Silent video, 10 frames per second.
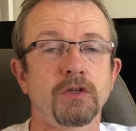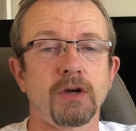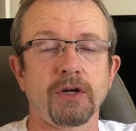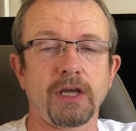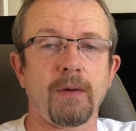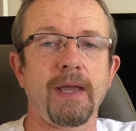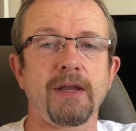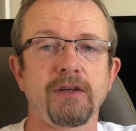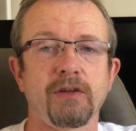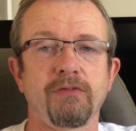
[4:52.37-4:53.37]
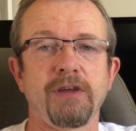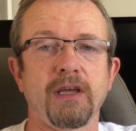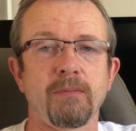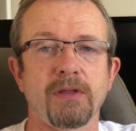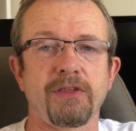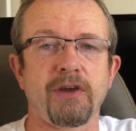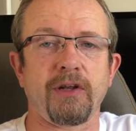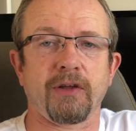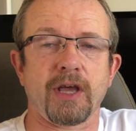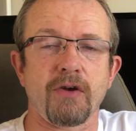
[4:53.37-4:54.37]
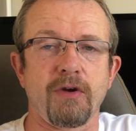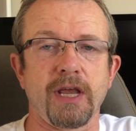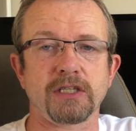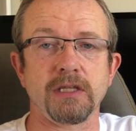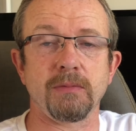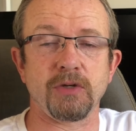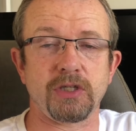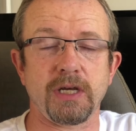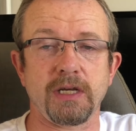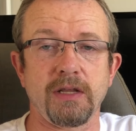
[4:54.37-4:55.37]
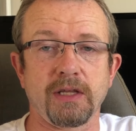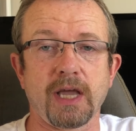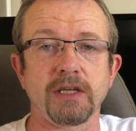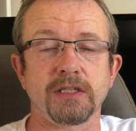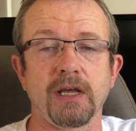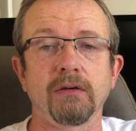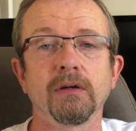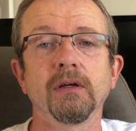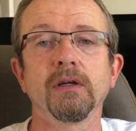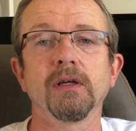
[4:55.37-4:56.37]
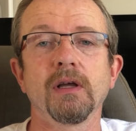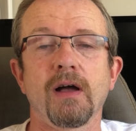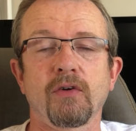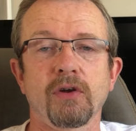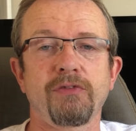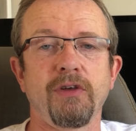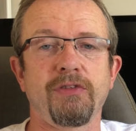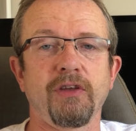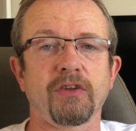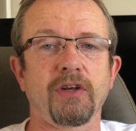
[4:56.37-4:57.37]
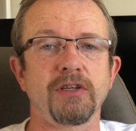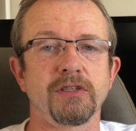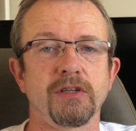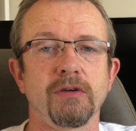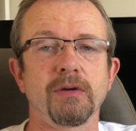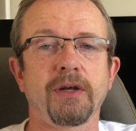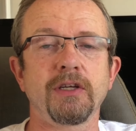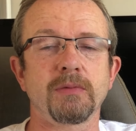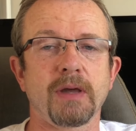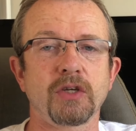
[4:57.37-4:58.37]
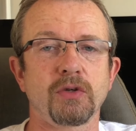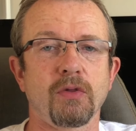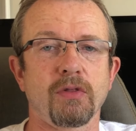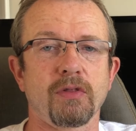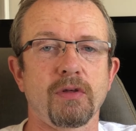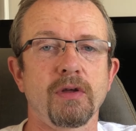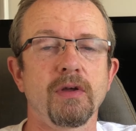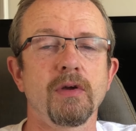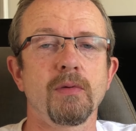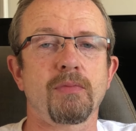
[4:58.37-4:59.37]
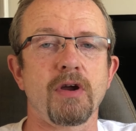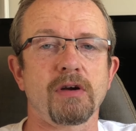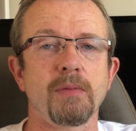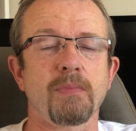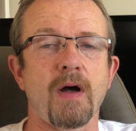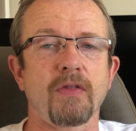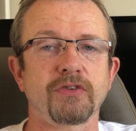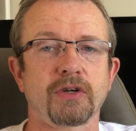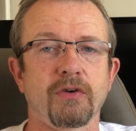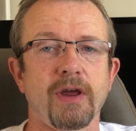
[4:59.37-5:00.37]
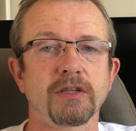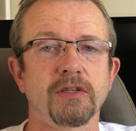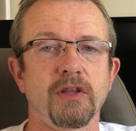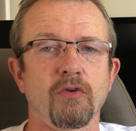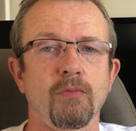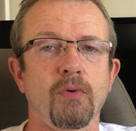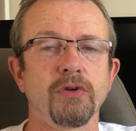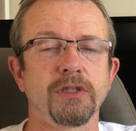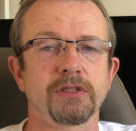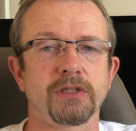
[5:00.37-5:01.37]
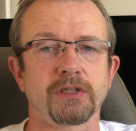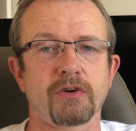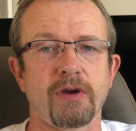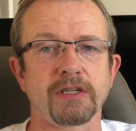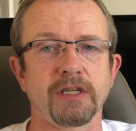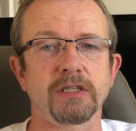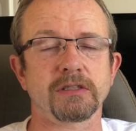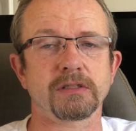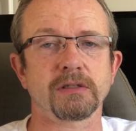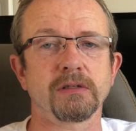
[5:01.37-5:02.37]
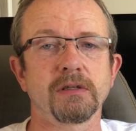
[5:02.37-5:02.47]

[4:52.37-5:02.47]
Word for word: So I'm going to go ahead and configure my 3900X in the machine in the case now. I've got a few things I need to do. I need to make sure that the program paths are correct and they're all pointing to the correct disks.